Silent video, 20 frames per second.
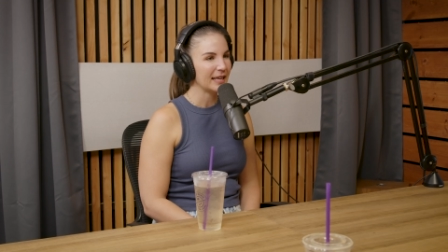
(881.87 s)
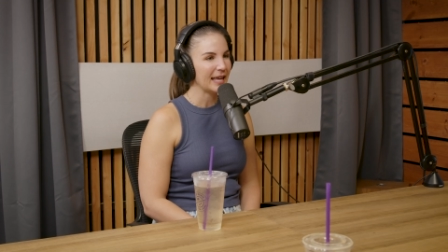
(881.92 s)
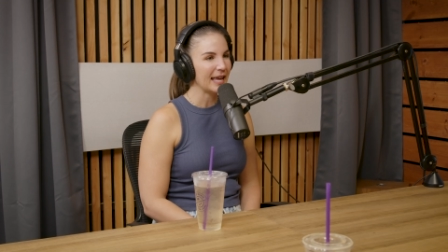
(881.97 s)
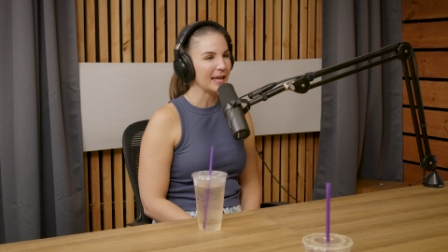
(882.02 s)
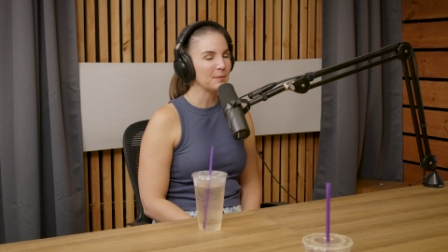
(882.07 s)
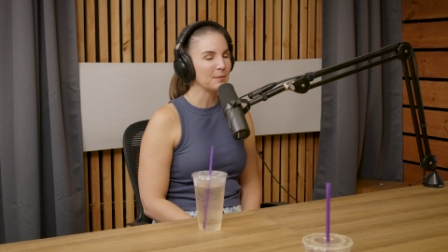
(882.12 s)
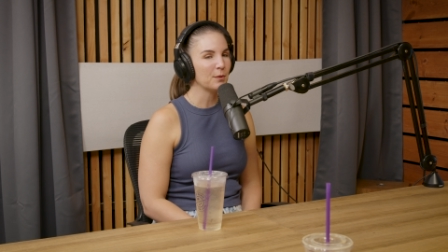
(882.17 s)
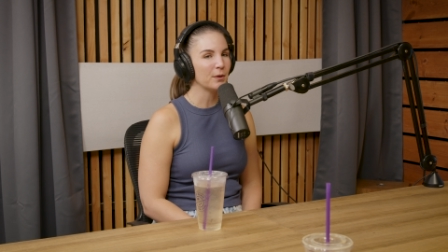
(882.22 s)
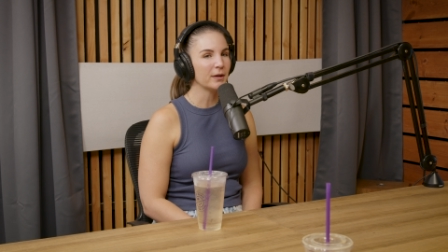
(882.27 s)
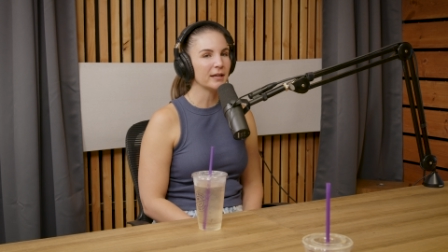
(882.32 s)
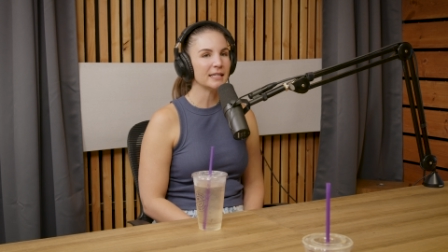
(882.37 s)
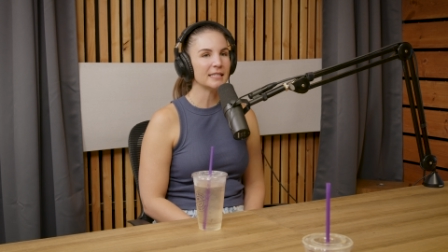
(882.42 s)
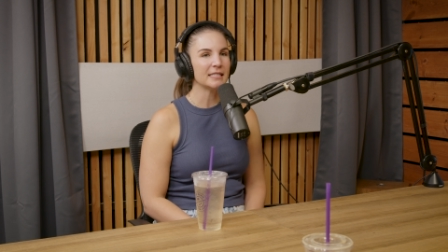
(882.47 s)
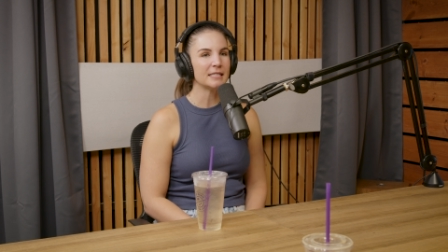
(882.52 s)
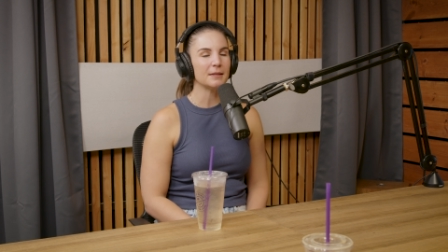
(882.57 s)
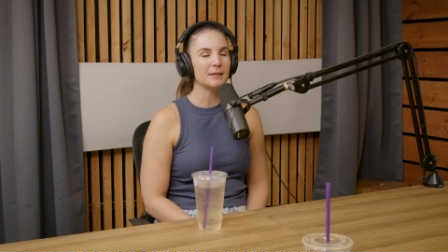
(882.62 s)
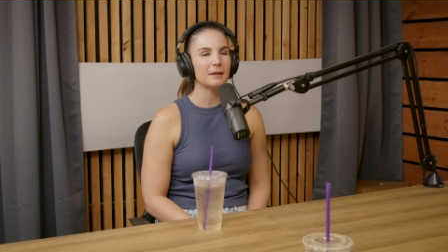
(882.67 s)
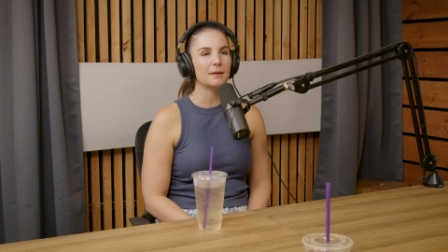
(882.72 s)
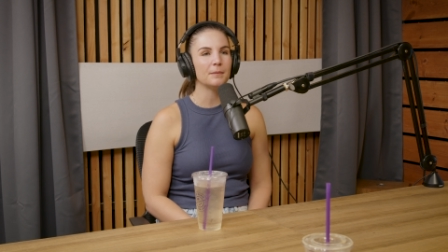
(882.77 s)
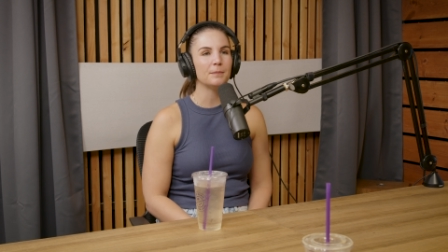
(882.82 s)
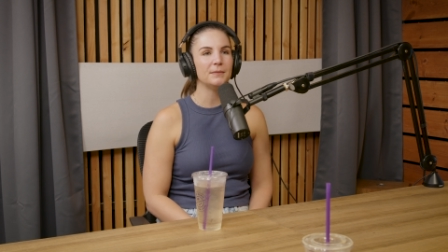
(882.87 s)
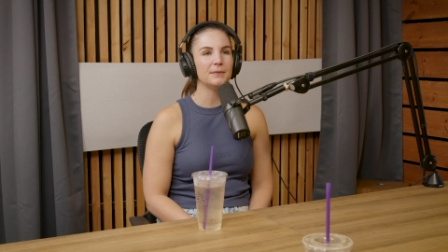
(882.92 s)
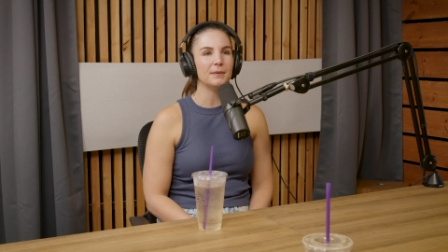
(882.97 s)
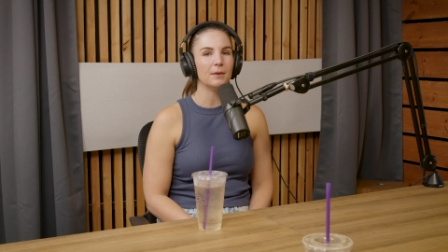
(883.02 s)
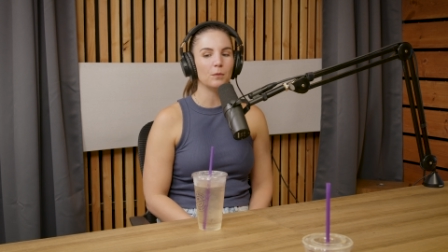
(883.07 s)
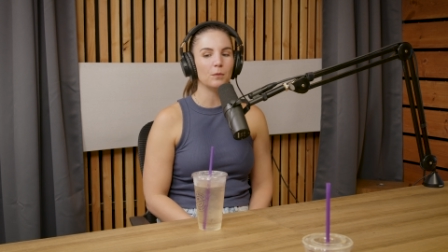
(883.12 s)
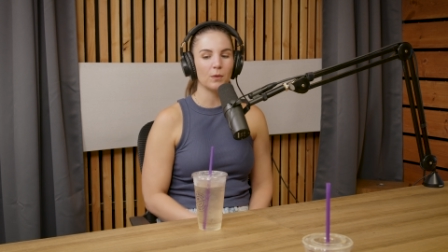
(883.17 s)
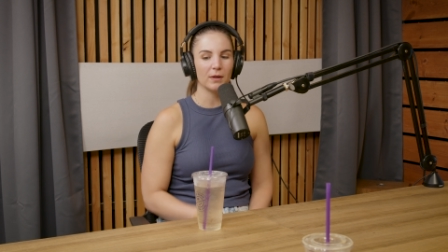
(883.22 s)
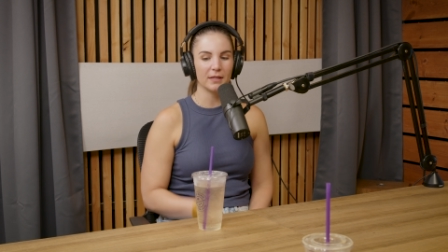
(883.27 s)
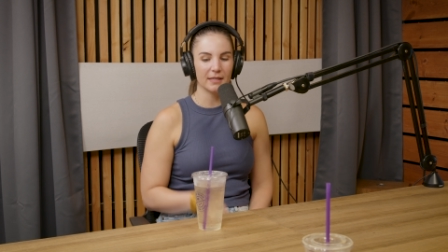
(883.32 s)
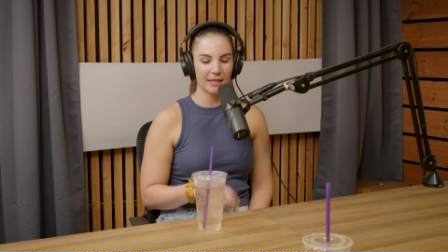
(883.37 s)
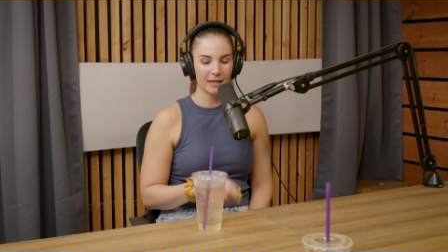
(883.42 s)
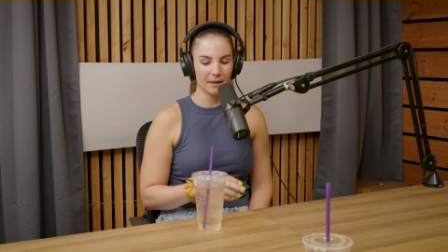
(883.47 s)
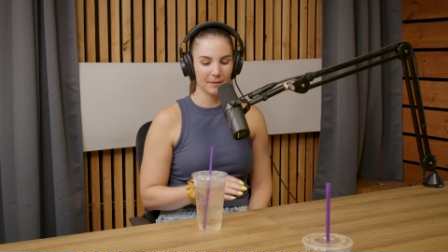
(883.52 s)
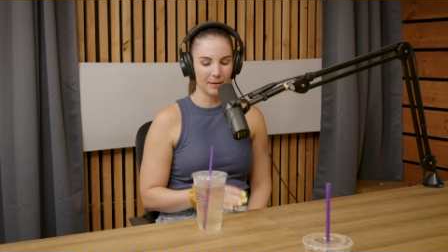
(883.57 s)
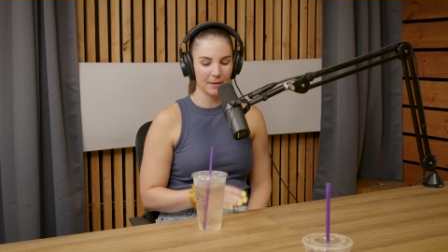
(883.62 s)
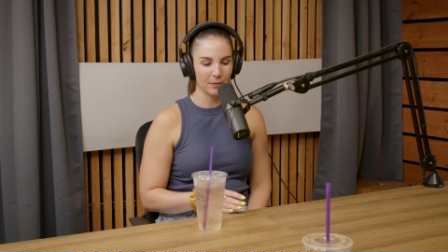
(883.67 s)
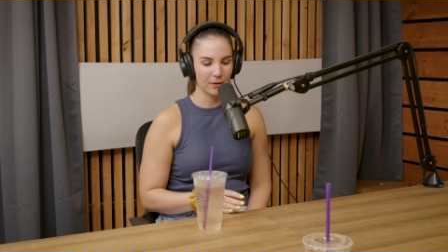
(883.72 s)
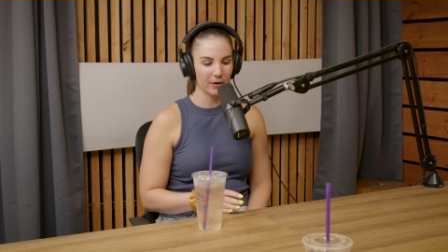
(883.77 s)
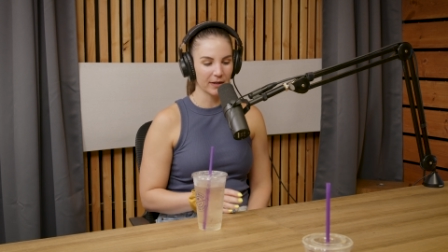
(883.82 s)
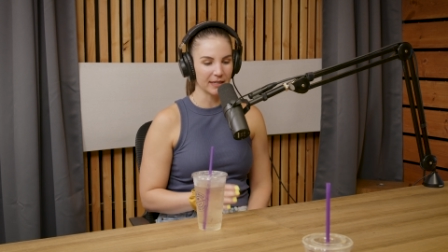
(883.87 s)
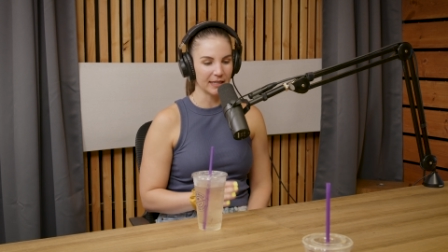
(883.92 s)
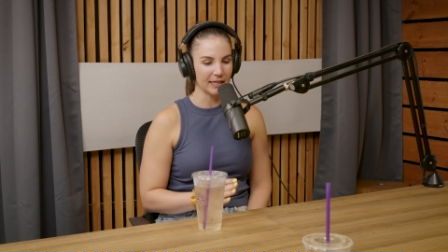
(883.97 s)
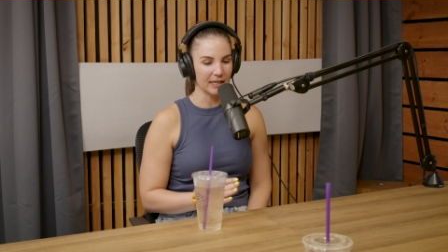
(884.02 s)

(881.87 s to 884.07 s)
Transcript: And one thing about Morgan,